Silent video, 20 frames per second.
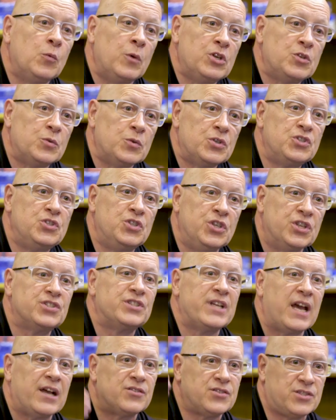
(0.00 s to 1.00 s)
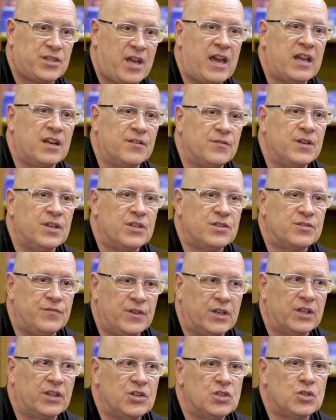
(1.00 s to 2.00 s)
which was just outside of his
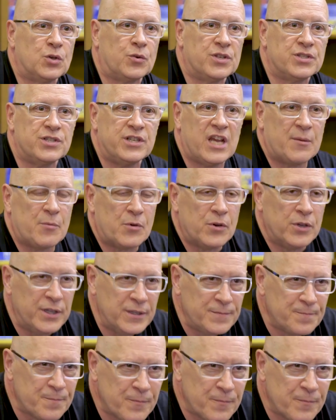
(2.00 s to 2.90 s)
village or his neighborhood,